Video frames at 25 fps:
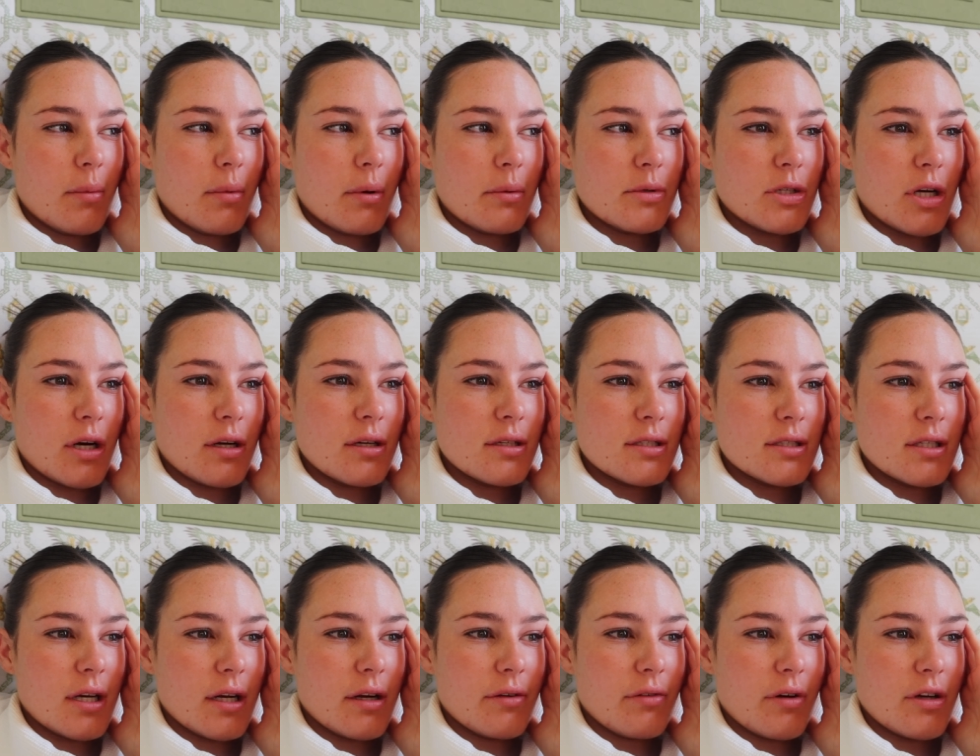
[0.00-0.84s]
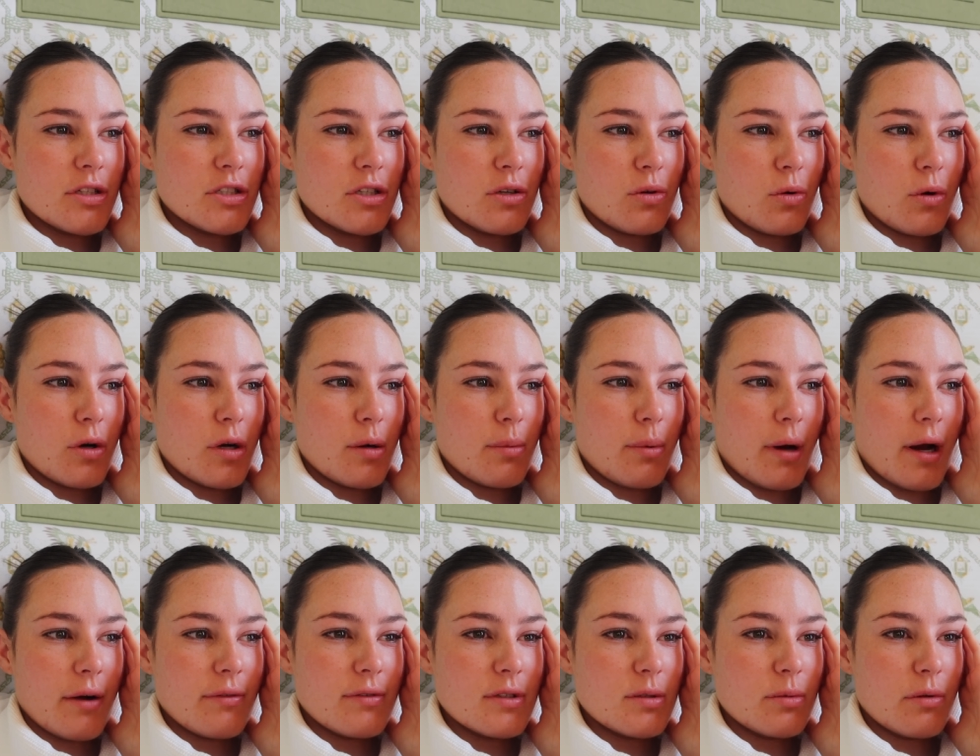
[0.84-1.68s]
I'm trying to decide if I should order
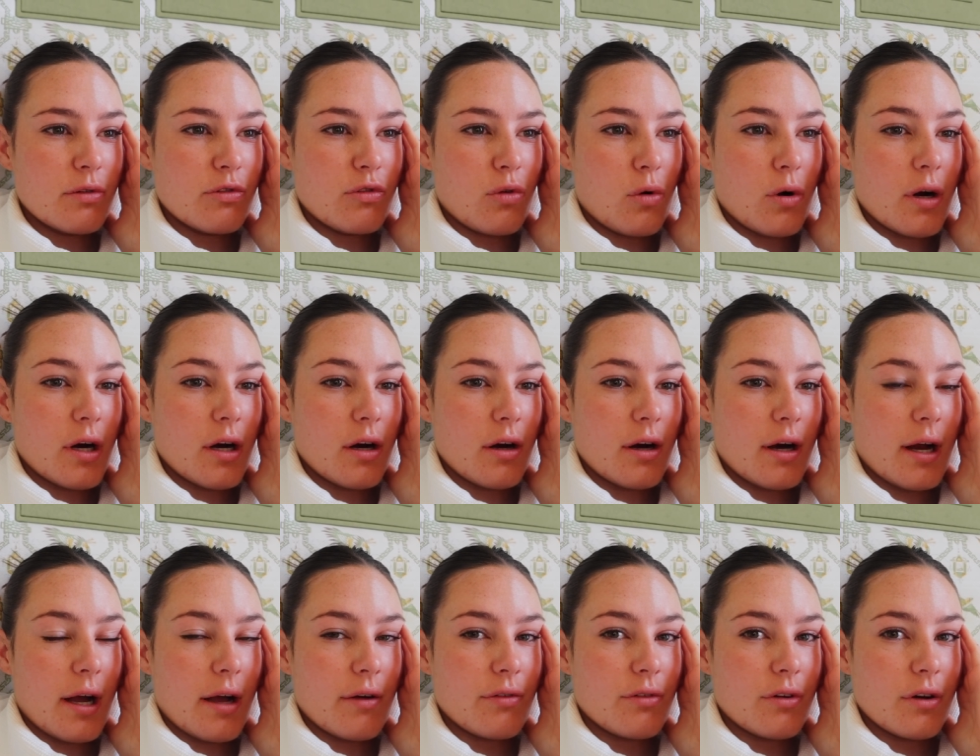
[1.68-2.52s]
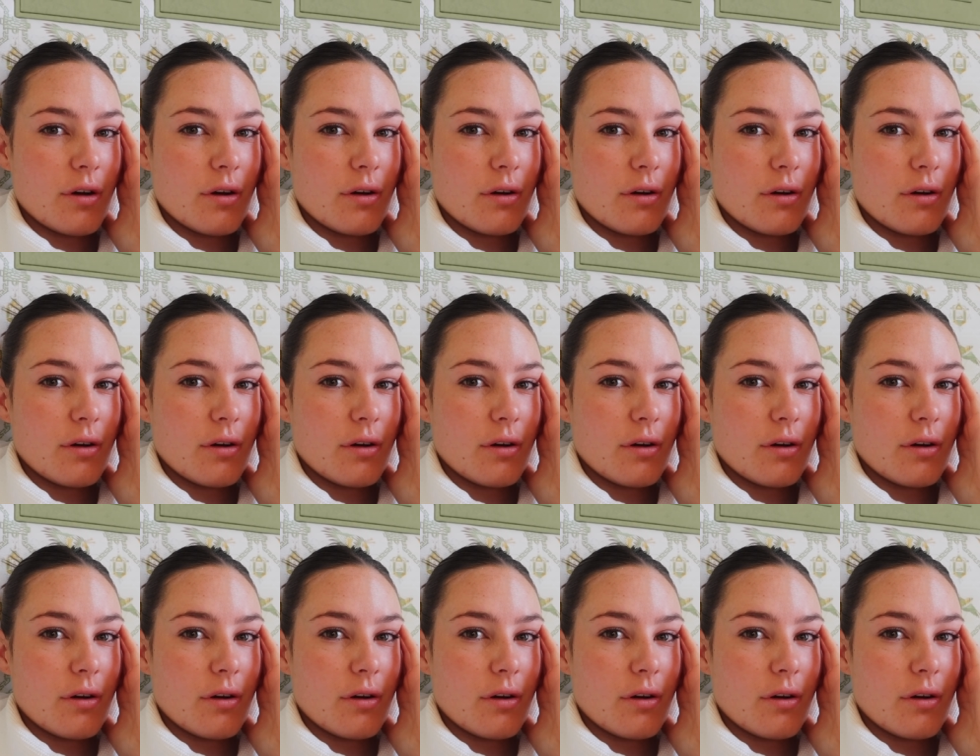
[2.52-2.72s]
breakfast before or after.